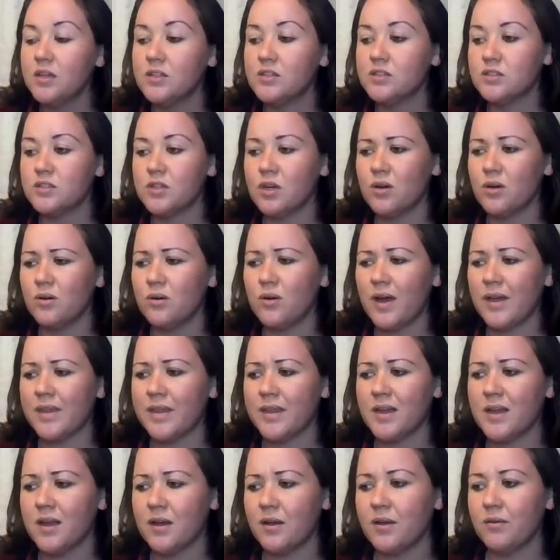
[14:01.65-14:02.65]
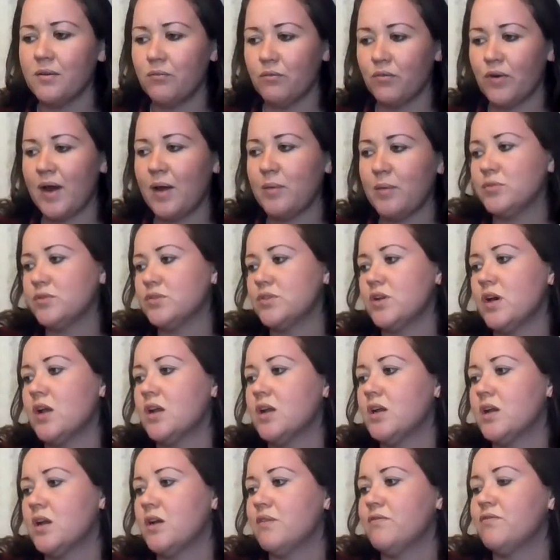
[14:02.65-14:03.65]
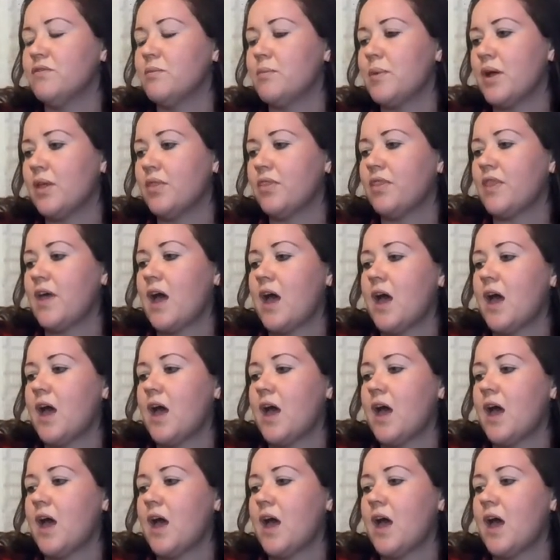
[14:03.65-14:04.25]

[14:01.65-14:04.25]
So I think I rambled on enough about